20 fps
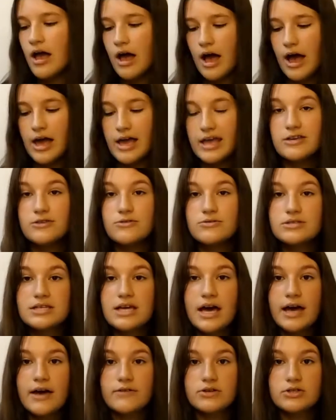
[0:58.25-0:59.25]
I used to
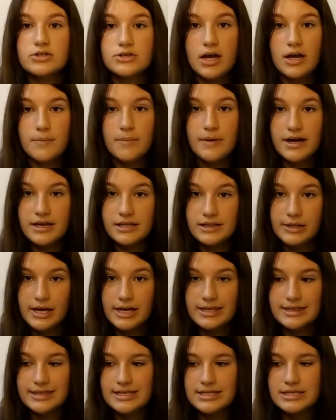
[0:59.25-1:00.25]
have a tripod
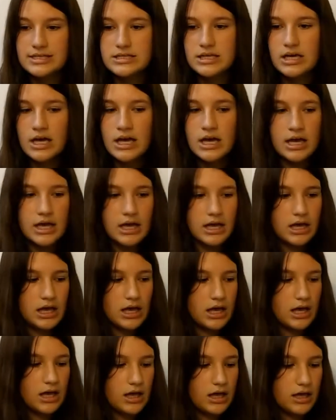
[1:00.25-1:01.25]
like this.
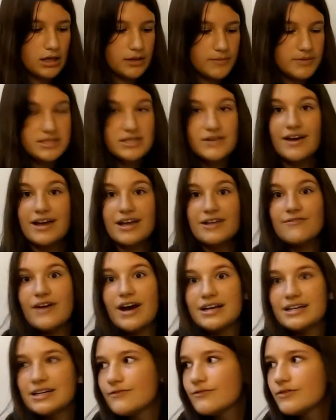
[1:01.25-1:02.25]
Let me see if I can
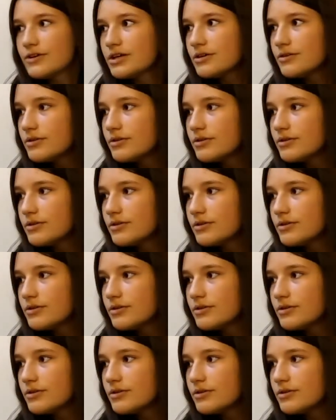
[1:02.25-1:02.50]
find it for you.